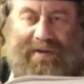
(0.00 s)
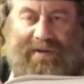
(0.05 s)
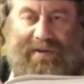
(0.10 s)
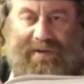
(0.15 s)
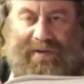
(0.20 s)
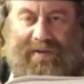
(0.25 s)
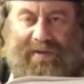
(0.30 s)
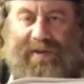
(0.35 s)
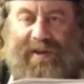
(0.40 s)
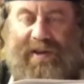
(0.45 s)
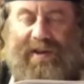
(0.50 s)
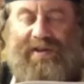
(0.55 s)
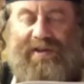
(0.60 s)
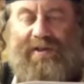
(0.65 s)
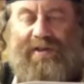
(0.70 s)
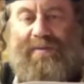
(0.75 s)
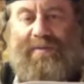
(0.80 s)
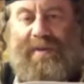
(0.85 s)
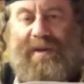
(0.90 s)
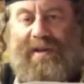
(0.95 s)
you finish
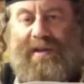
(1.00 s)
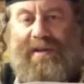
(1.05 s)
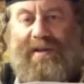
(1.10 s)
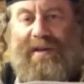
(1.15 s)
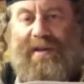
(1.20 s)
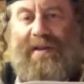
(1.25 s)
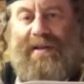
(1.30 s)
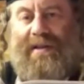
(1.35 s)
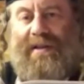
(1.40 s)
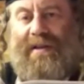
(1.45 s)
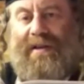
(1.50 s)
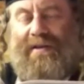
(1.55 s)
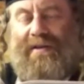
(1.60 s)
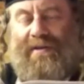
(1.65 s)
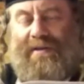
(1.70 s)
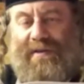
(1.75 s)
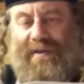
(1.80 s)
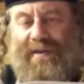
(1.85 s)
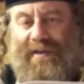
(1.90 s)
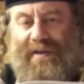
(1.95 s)
your meal and
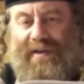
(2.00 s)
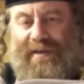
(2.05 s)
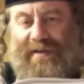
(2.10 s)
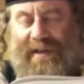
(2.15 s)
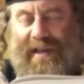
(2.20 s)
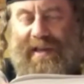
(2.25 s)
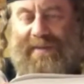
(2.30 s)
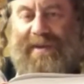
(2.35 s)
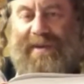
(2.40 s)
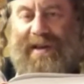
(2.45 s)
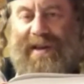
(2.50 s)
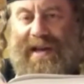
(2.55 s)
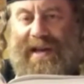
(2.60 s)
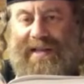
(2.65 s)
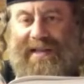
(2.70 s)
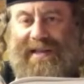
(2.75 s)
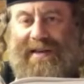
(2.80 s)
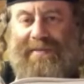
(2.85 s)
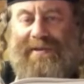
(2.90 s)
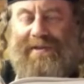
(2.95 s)
you said
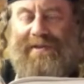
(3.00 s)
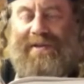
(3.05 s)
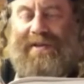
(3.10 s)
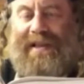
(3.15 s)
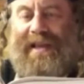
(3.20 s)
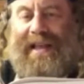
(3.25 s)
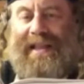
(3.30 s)
birchas hamazon,